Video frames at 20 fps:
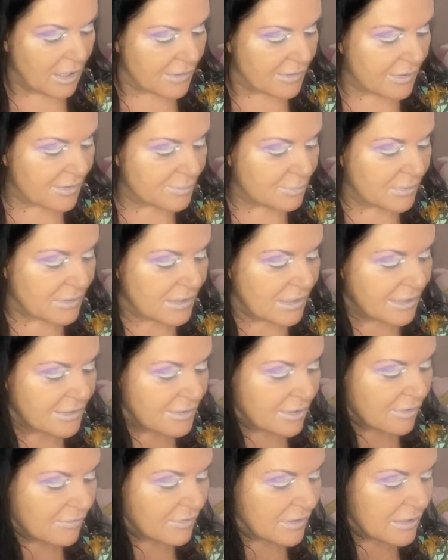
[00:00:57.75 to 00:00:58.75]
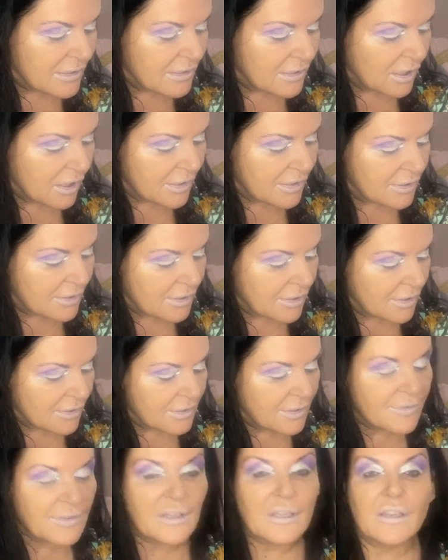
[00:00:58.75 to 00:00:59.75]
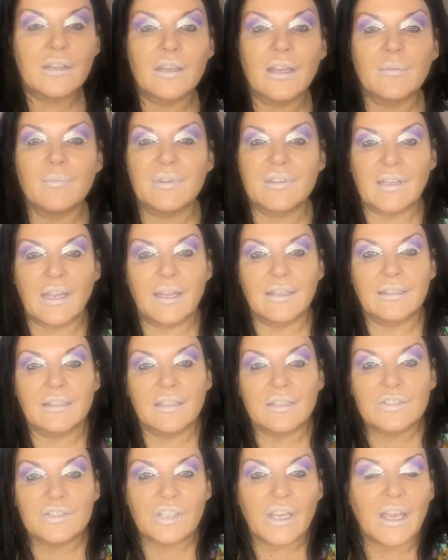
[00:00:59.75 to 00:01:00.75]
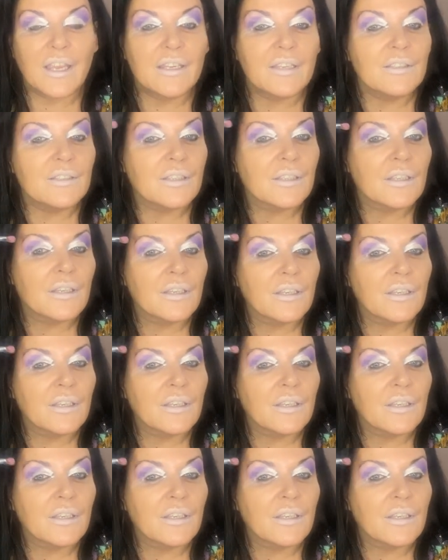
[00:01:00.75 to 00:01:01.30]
There's one lady I really like, and I think her name is Endless Shade.